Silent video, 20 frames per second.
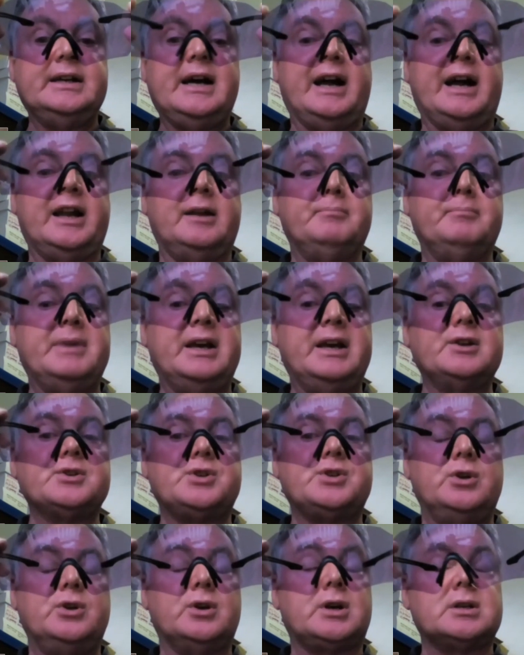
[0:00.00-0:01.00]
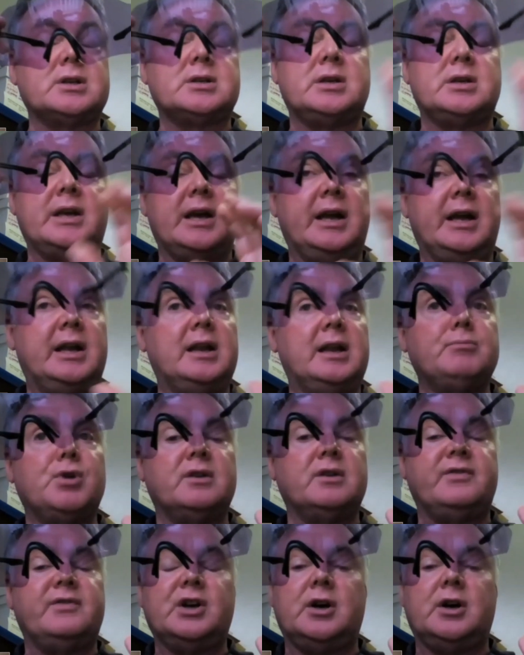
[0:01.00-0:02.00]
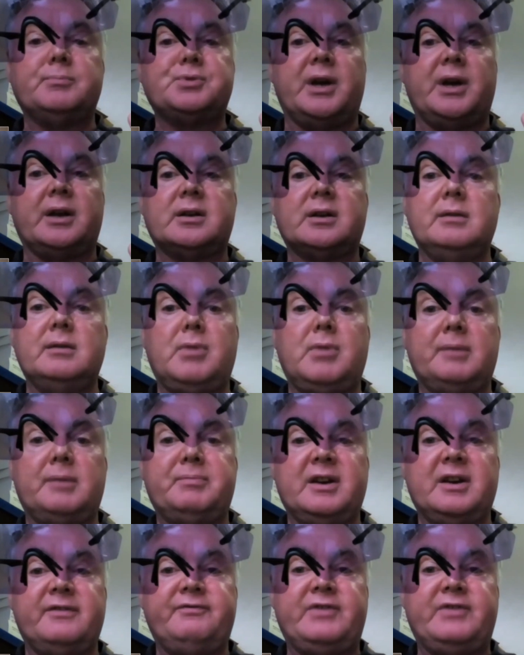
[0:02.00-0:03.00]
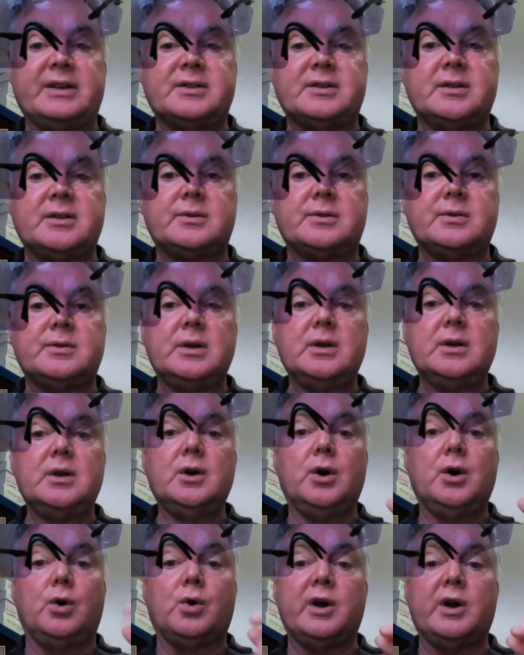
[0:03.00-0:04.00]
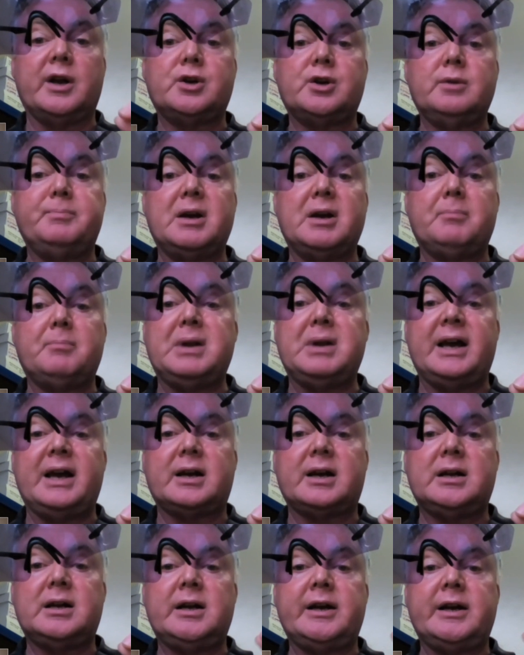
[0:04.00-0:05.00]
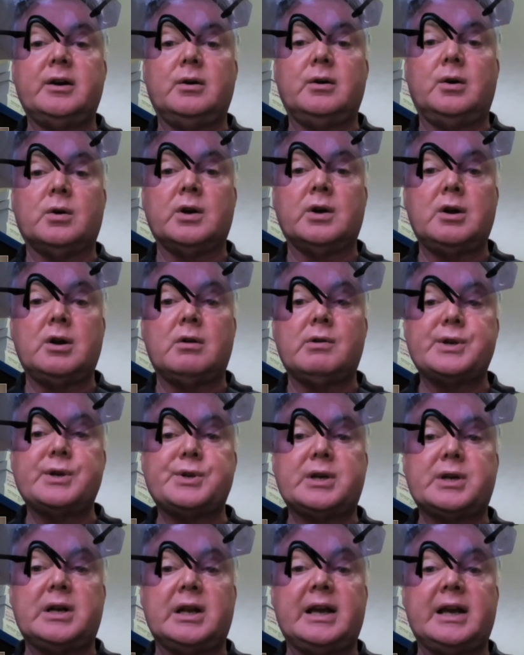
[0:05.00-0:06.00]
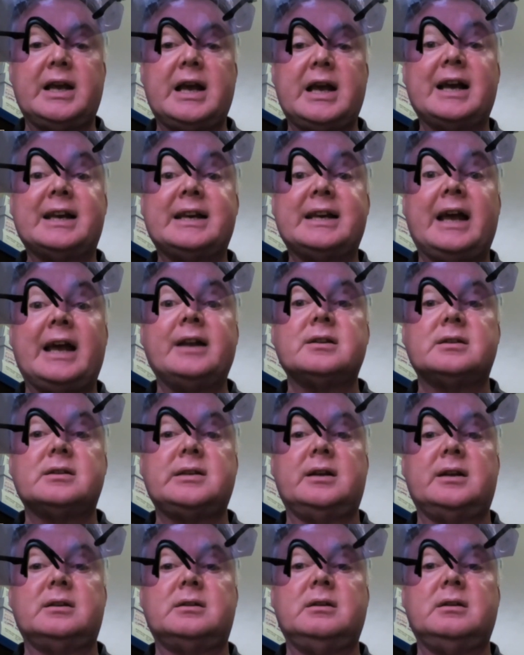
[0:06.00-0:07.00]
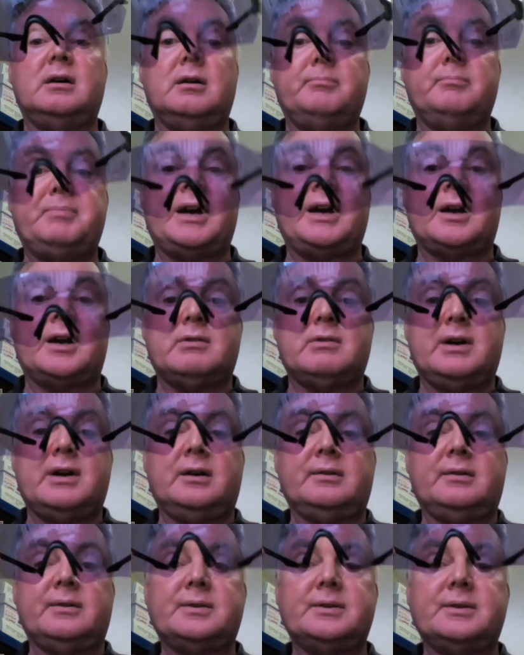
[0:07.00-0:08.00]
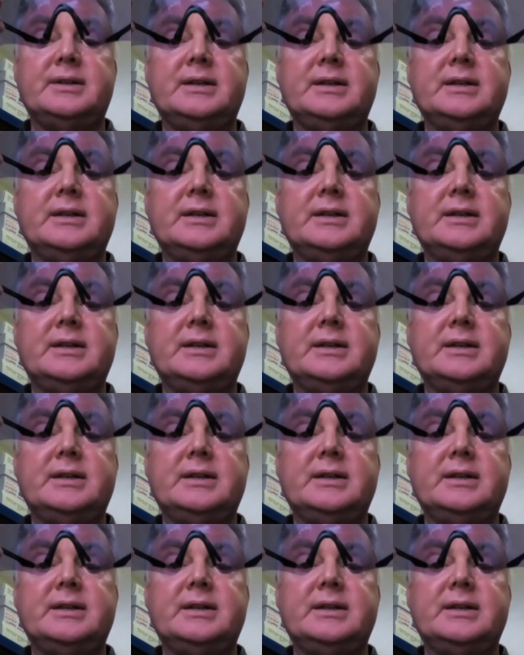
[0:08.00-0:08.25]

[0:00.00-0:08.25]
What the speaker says: And it means that you can see any moving object. It might be a pheasant, or it could be a black clay or an orange clay against that dark background.